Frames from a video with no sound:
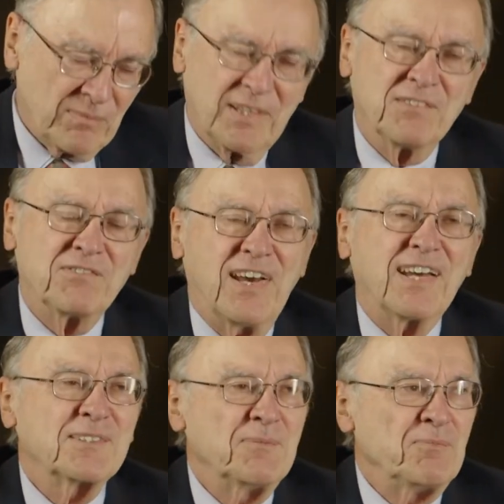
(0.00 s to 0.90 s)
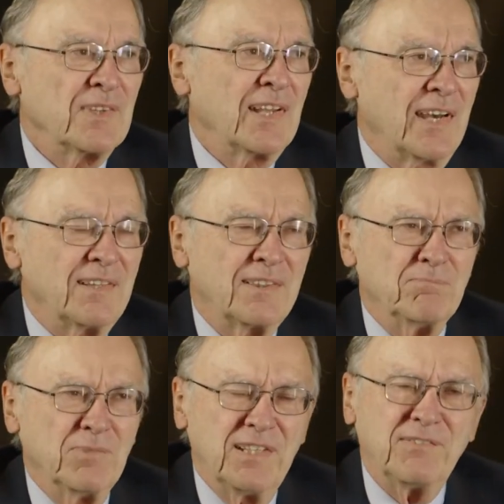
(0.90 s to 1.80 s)
In fact, I
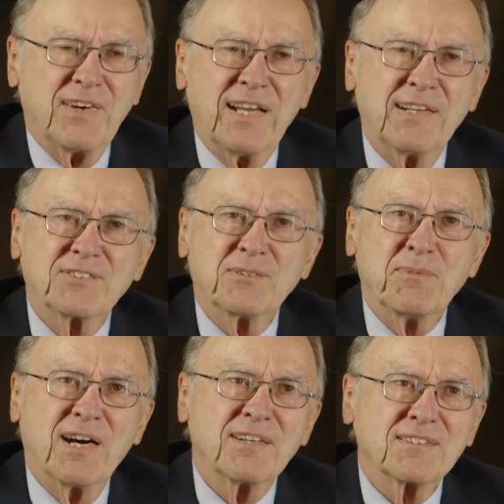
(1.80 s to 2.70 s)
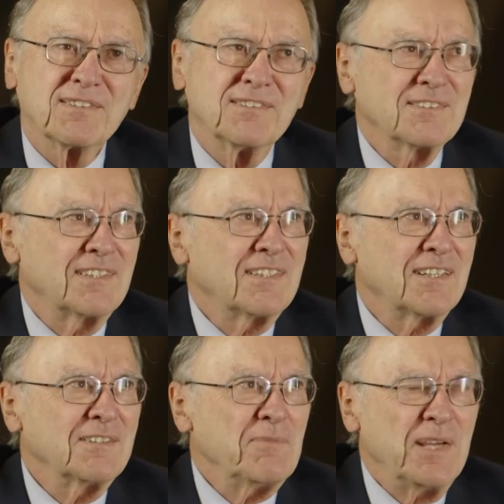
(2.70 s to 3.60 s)
believe I have some articles that
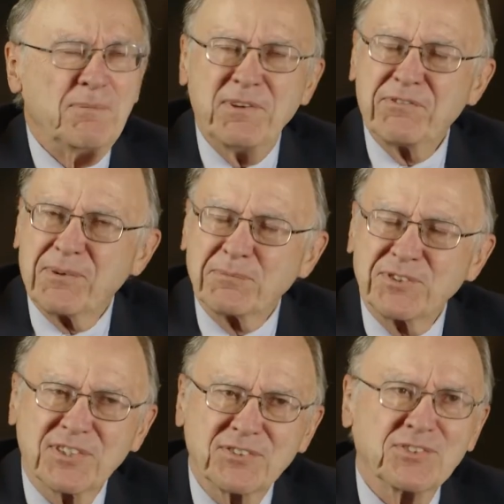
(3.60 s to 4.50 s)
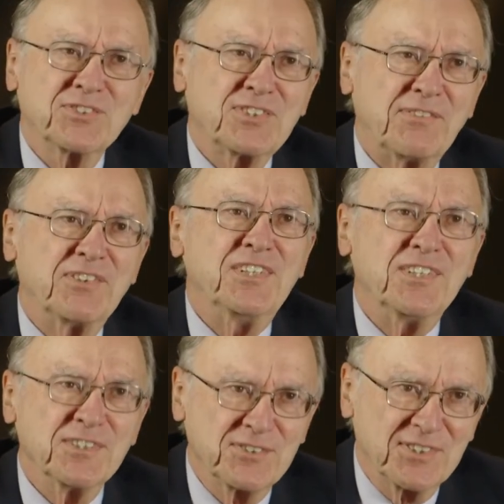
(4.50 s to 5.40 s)
are maybe from six or seven
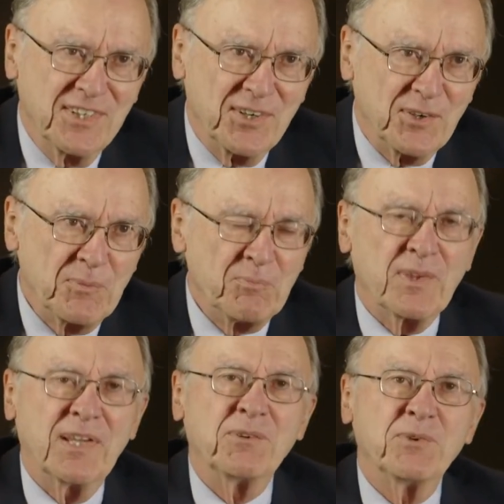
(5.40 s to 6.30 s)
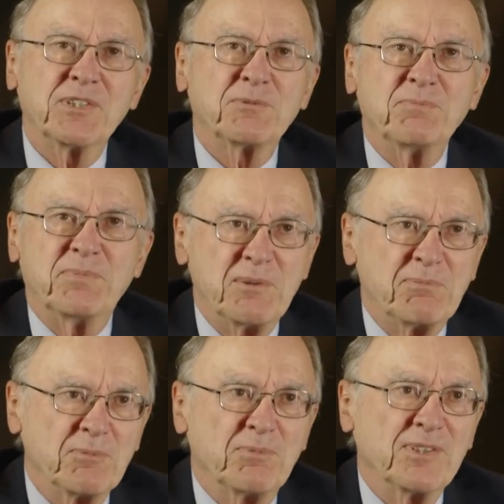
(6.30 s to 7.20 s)
years ago in which
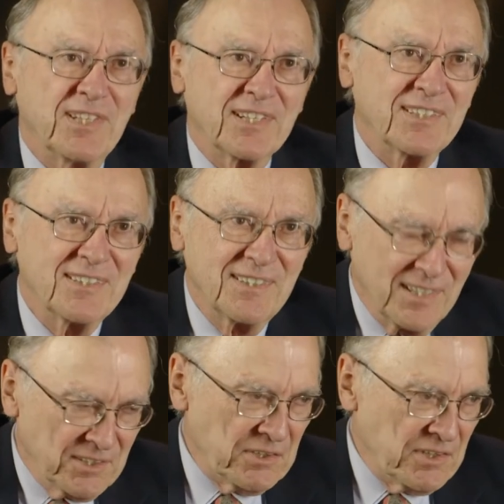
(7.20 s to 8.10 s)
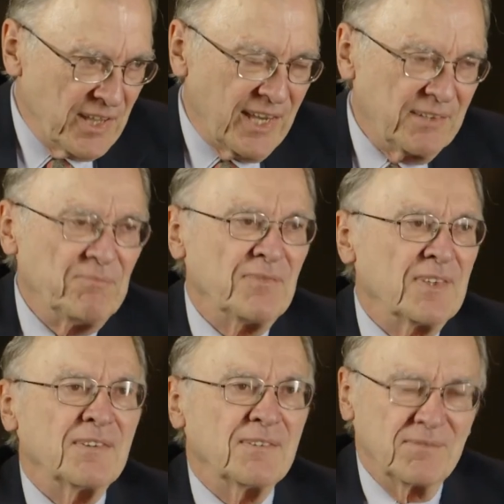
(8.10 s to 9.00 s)
people predicted that
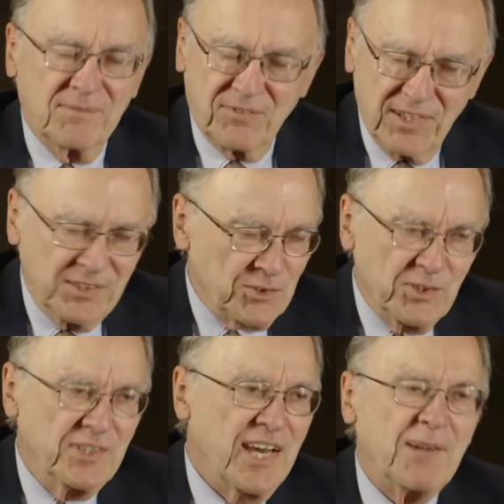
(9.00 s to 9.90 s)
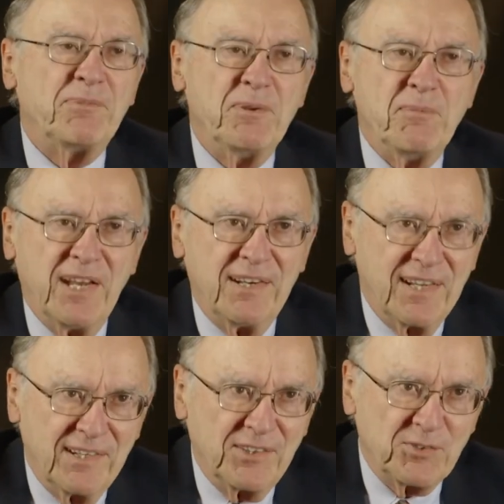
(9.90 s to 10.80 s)
things could not be made
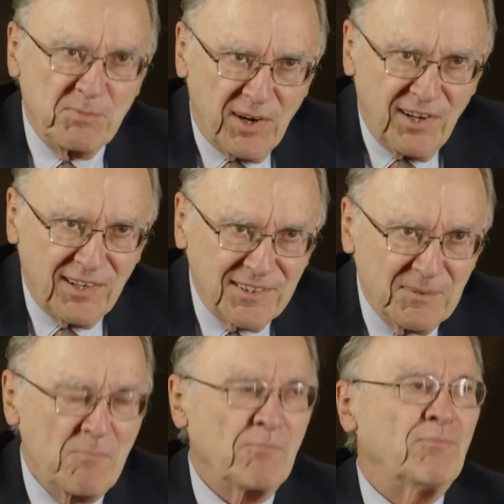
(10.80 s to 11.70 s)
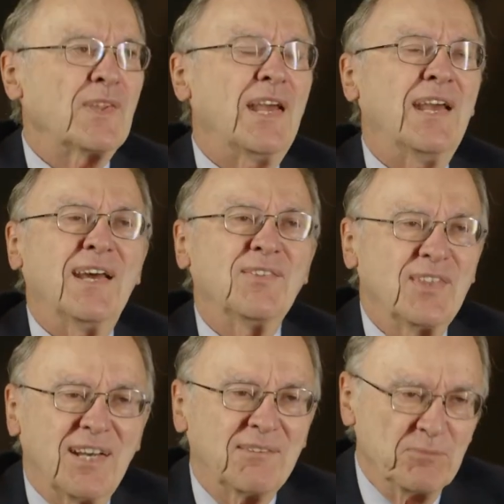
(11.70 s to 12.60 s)
any smaller and that